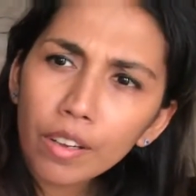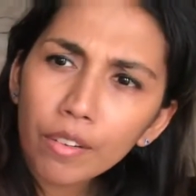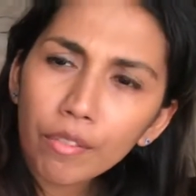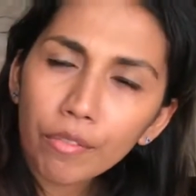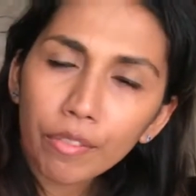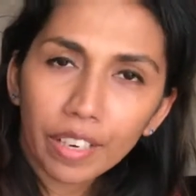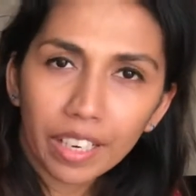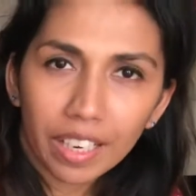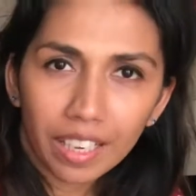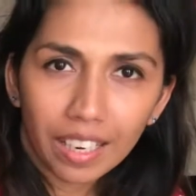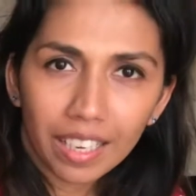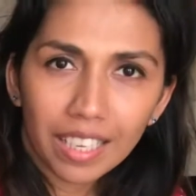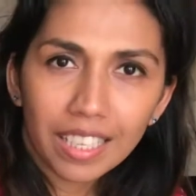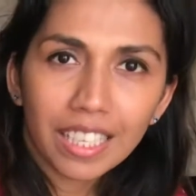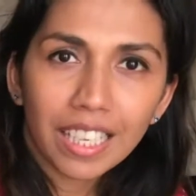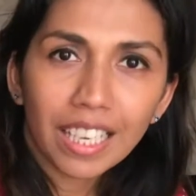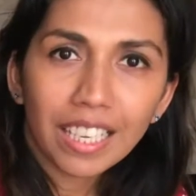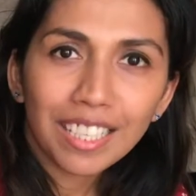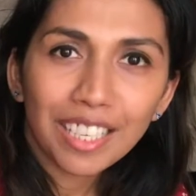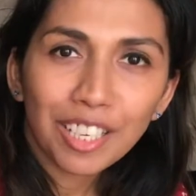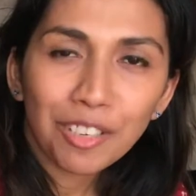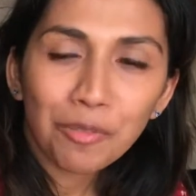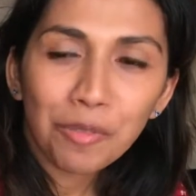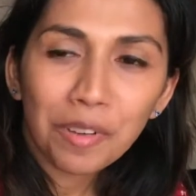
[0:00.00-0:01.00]
vanilla
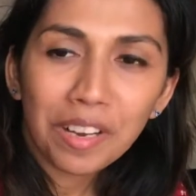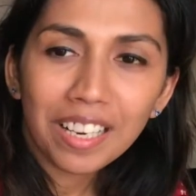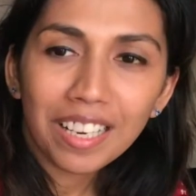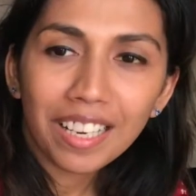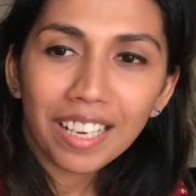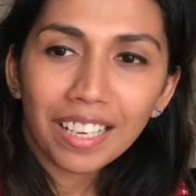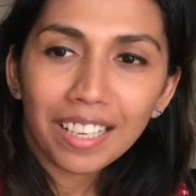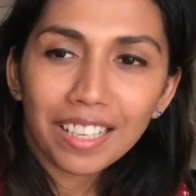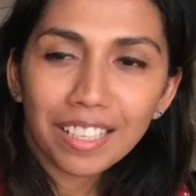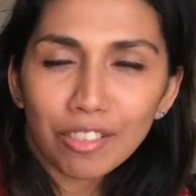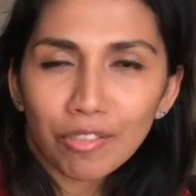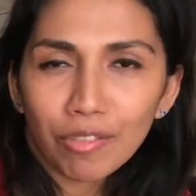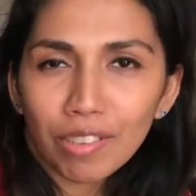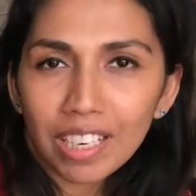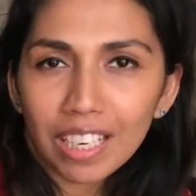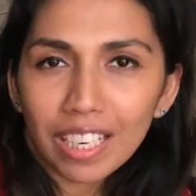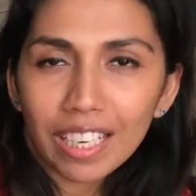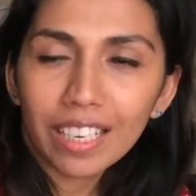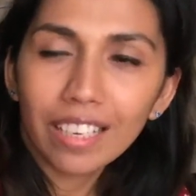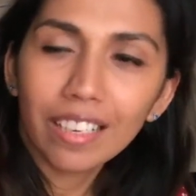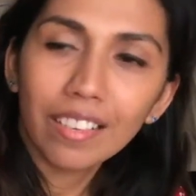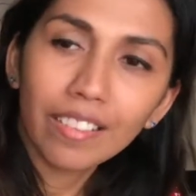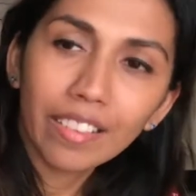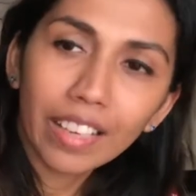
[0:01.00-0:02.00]
scented one, and it's
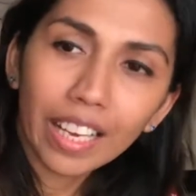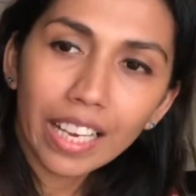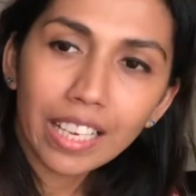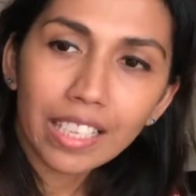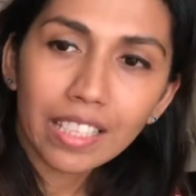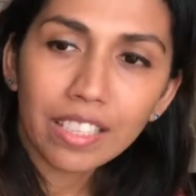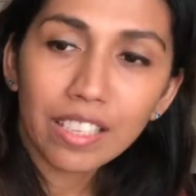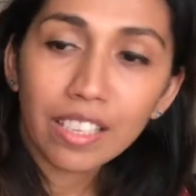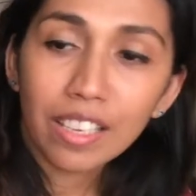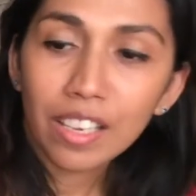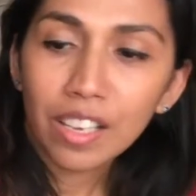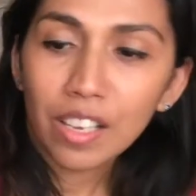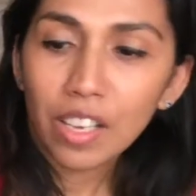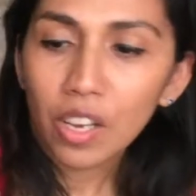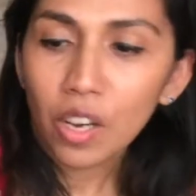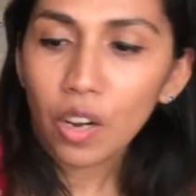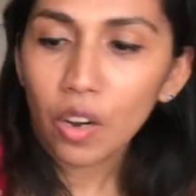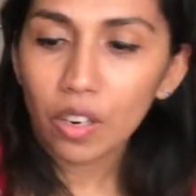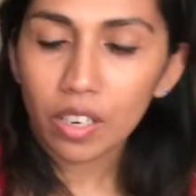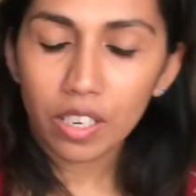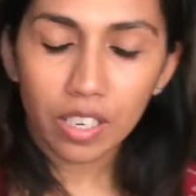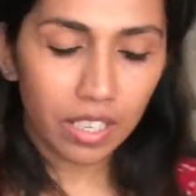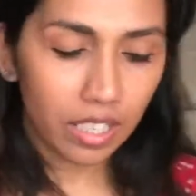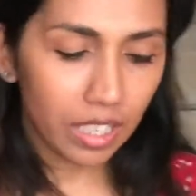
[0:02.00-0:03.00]
really nice
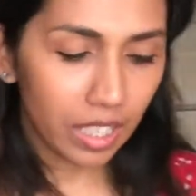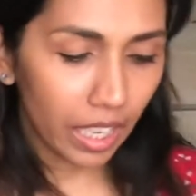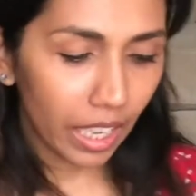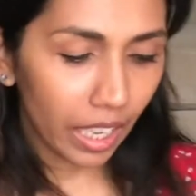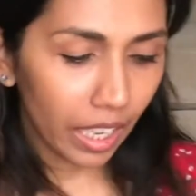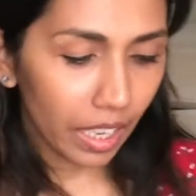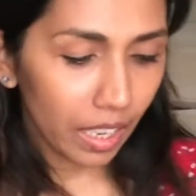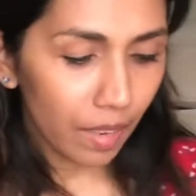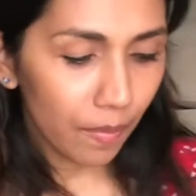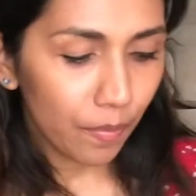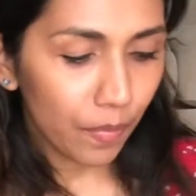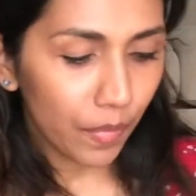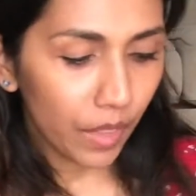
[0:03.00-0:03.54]
on her skin.